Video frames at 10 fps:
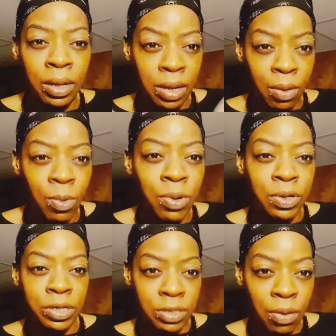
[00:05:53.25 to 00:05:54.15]
then it
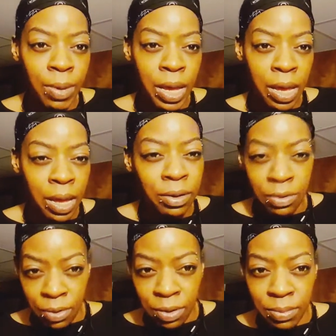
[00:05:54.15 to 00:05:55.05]
won't look so bad,
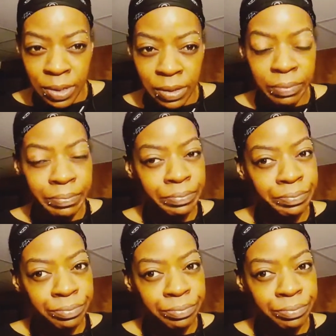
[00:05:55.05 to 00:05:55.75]
you know what I mean?